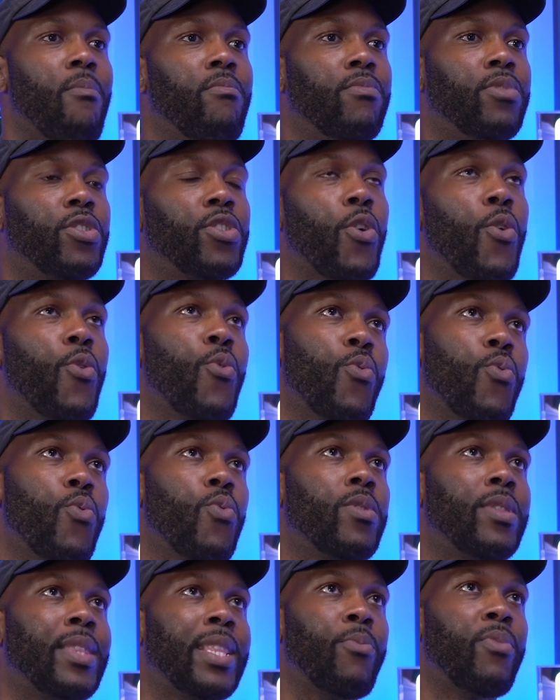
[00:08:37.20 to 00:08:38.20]
So
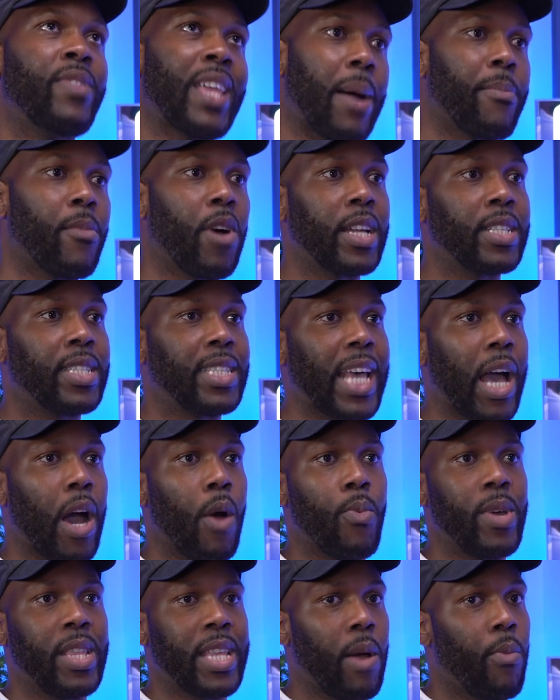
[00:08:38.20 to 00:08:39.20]
with that
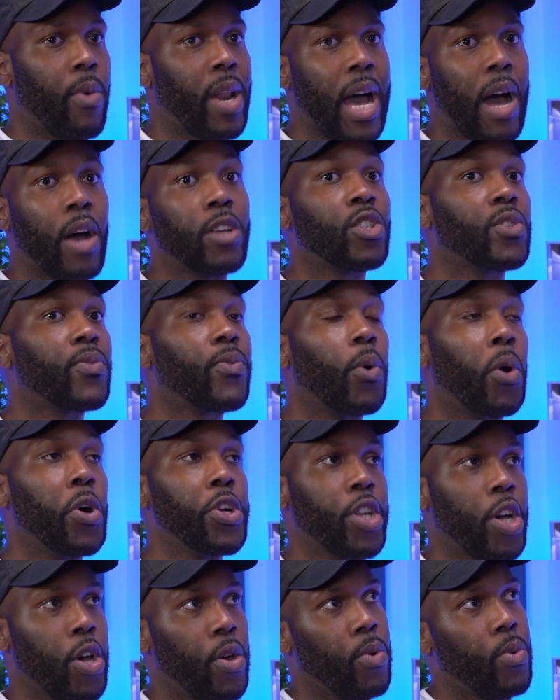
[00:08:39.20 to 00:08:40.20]
mindset, we then went out and just thought,
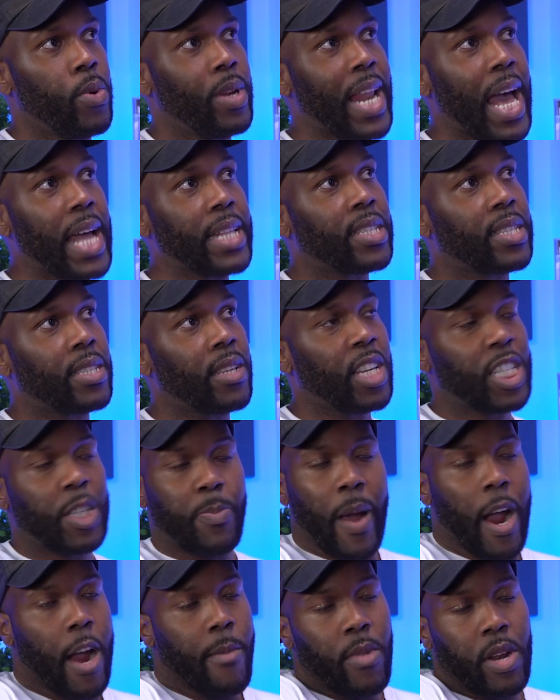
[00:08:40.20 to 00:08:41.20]
let's
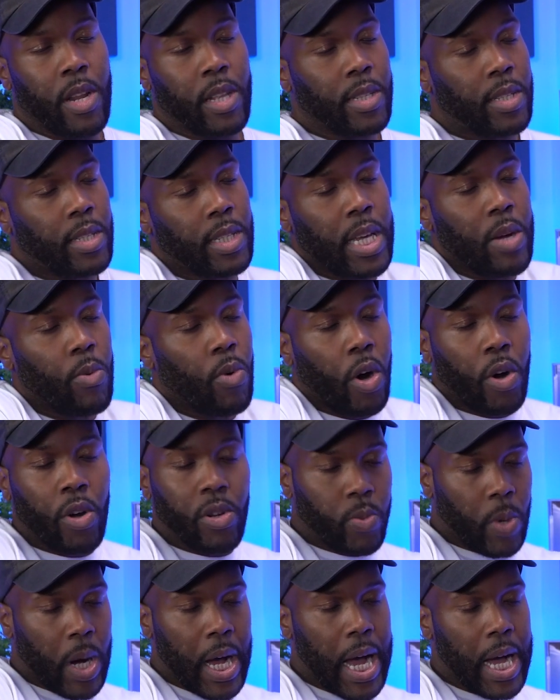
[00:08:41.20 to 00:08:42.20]
experiment and see what
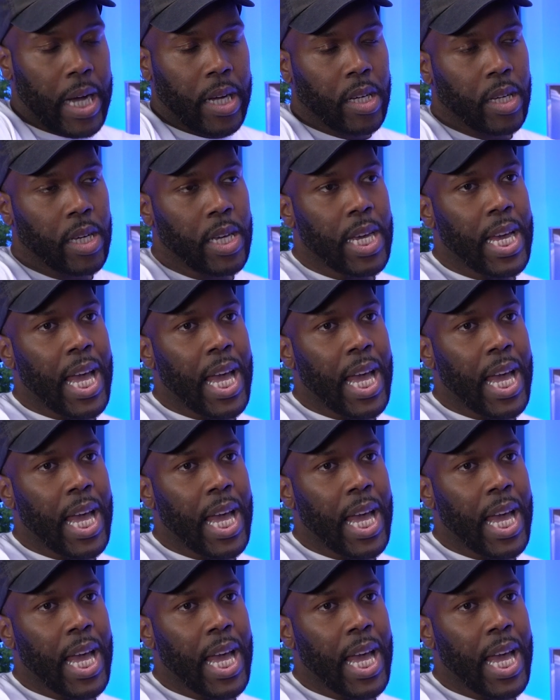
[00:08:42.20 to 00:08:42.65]
could work.